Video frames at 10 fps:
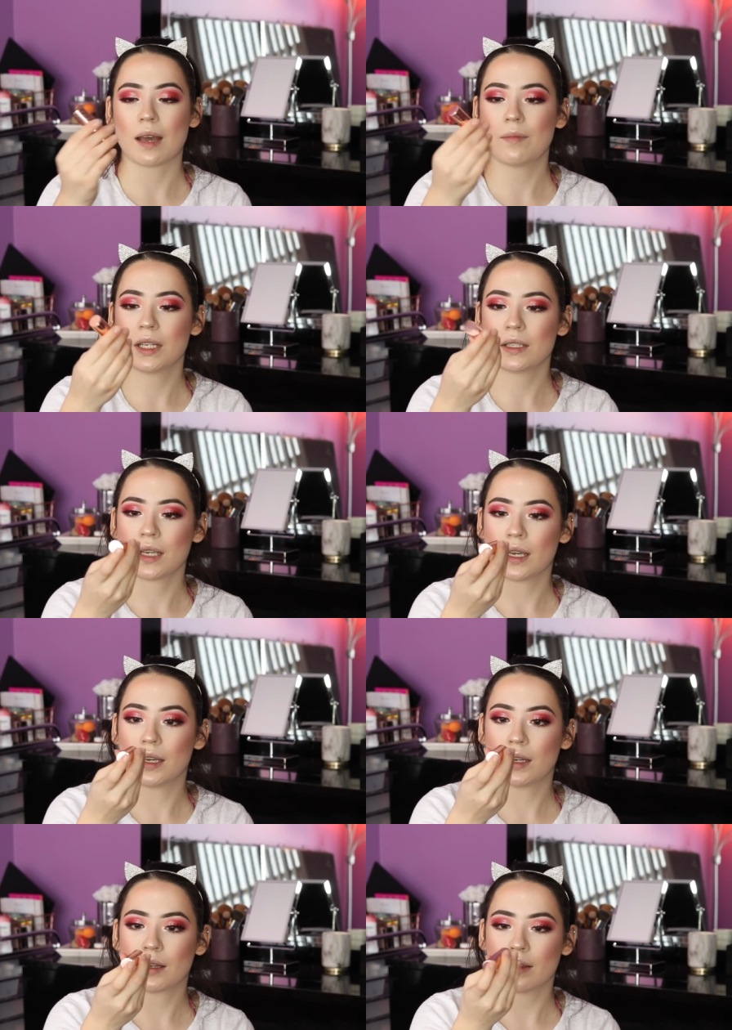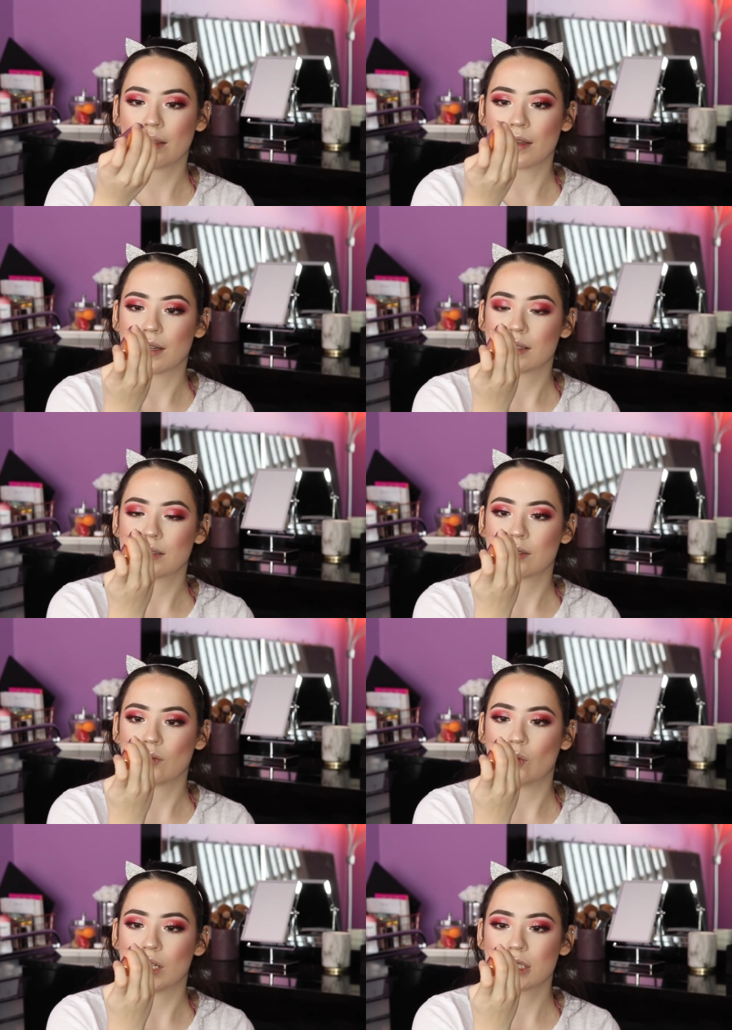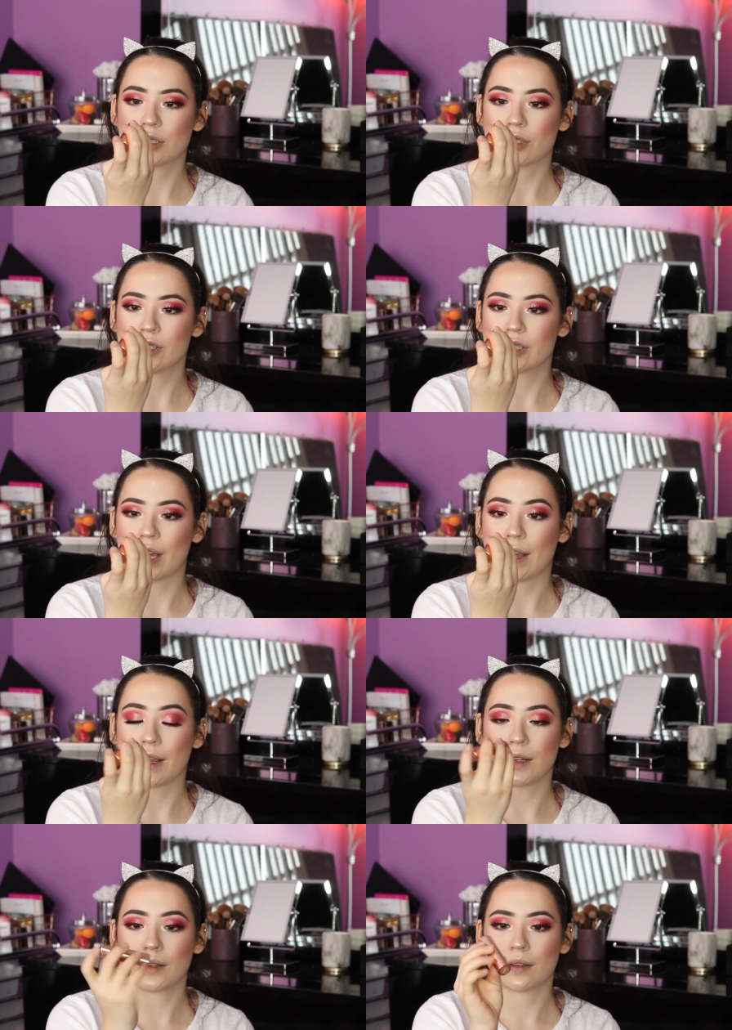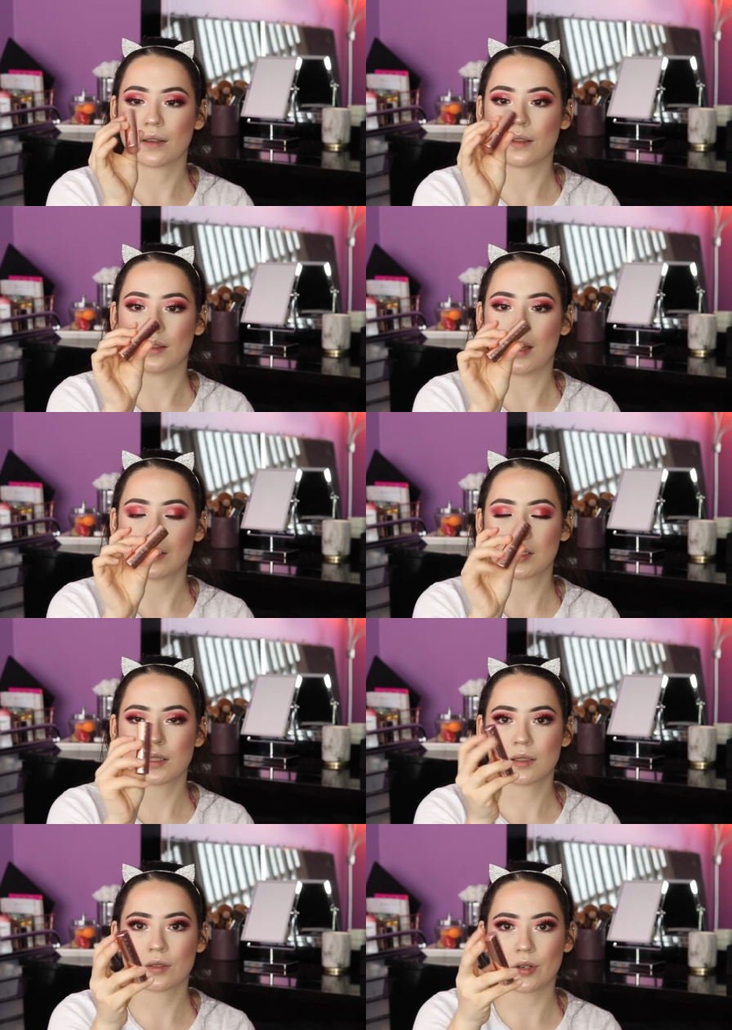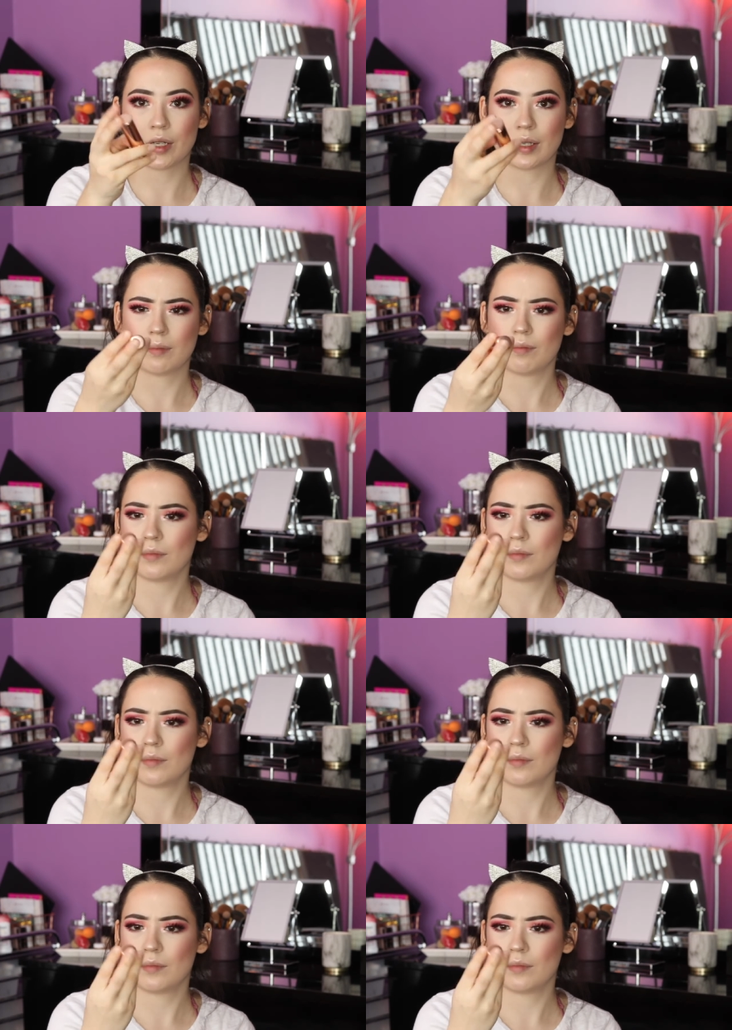I'm going to take this What's Your Sign Luxe Cream